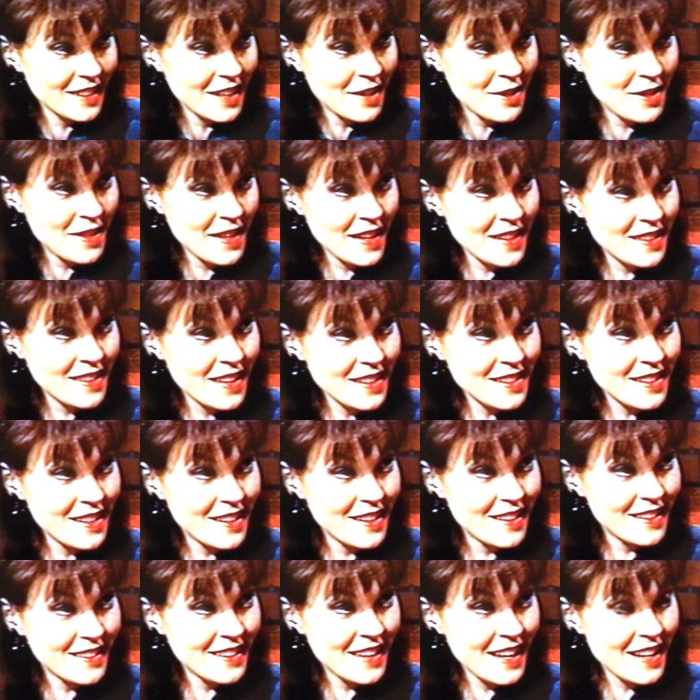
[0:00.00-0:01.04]
I mean,
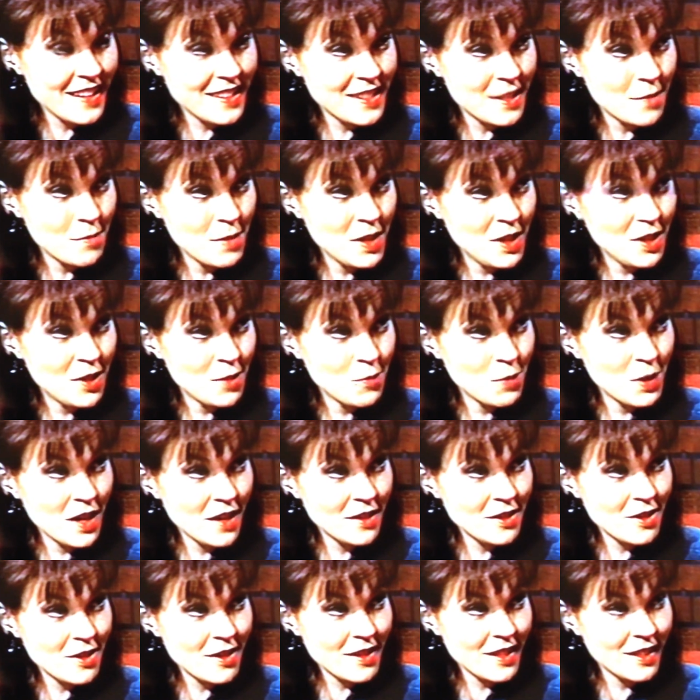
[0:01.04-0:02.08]
I mean, we're
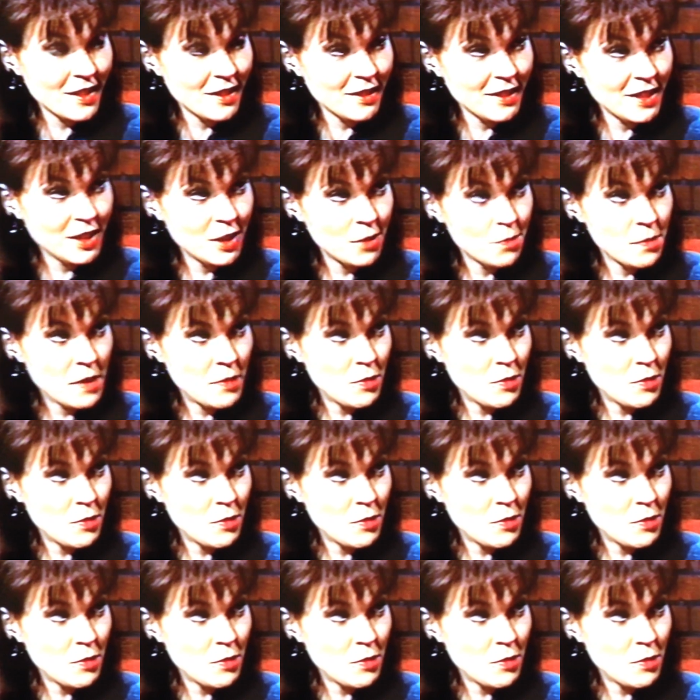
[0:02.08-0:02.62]
not talking illegal,